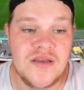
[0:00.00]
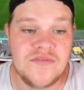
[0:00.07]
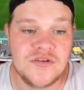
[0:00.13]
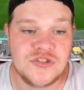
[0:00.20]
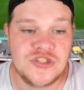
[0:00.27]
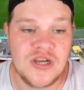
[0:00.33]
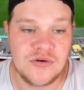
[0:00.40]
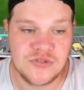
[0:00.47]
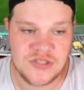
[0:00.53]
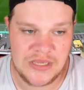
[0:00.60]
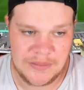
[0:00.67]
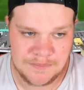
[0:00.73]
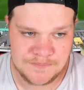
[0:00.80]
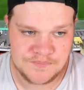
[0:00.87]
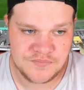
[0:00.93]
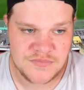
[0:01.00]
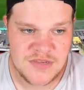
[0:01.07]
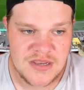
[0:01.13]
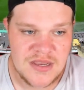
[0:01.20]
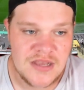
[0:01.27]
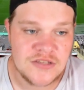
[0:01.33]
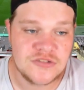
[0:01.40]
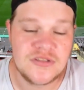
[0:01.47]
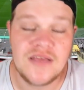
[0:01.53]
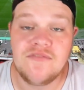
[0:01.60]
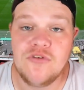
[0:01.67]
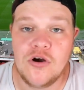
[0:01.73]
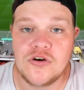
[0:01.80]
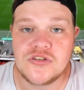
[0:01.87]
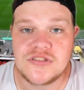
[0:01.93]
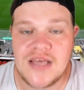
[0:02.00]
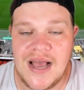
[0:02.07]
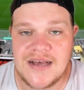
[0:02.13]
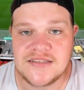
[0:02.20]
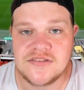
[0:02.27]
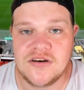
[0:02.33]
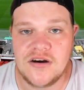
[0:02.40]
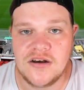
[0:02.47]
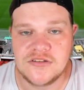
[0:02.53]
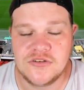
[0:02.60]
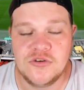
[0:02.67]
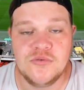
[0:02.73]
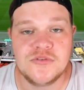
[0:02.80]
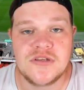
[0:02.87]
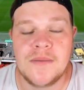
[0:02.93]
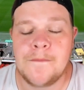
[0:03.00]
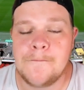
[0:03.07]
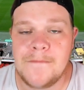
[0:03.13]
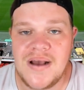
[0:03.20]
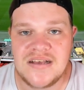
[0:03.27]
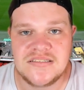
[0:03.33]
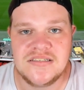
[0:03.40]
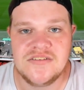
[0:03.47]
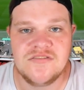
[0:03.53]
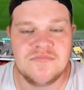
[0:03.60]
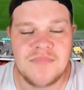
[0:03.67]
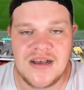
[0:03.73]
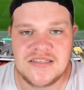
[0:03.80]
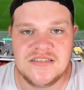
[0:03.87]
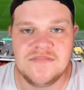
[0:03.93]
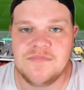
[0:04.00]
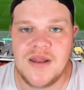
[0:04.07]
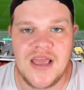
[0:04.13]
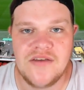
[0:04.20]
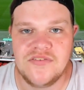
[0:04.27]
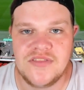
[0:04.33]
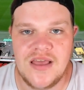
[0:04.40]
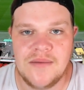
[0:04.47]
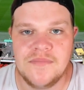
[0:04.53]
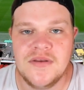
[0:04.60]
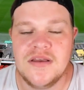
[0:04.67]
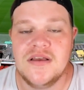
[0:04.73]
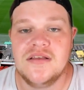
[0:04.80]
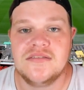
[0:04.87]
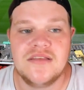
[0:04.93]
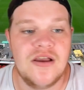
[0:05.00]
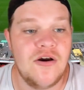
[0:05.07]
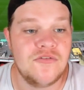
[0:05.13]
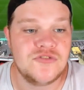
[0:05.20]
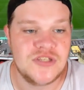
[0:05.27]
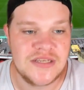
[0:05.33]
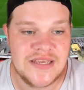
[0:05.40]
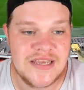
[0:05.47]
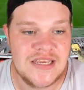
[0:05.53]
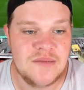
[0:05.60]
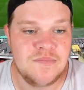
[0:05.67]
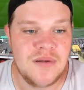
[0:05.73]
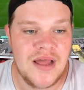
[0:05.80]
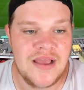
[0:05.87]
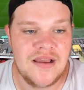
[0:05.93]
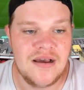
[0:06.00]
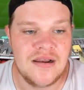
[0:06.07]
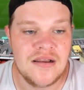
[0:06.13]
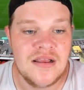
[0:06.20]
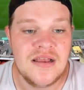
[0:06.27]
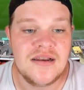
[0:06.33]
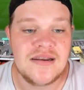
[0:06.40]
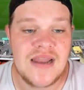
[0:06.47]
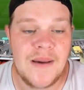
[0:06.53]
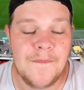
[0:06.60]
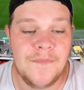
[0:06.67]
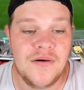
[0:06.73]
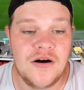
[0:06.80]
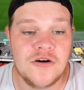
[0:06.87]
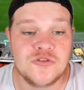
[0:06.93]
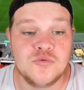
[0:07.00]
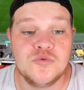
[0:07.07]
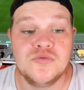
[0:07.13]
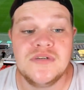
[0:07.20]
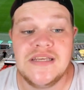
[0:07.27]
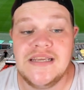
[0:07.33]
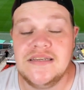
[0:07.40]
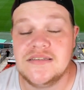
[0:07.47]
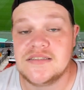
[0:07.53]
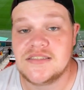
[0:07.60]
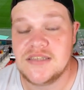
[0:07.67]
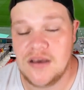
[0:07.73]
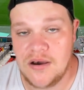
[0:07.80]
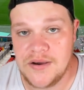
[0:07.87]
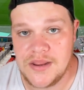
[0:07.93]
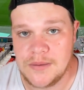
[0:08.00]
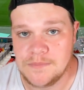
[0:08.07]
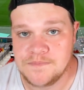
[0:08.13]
Chelsea. So they've lost Hazard, who was a massive, massive player for them. They're obviously a key player. Lampard will need time.